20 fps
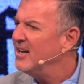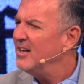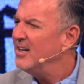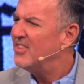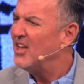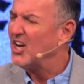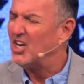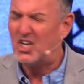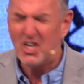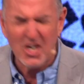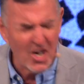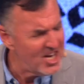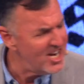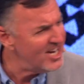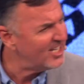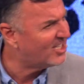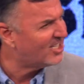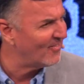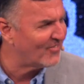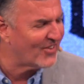The
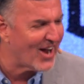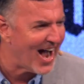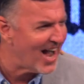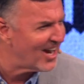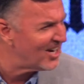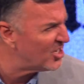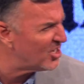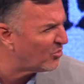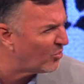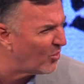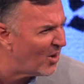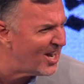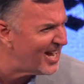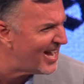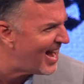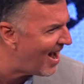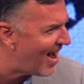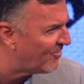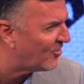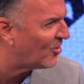goodness of God is running
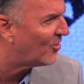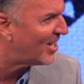after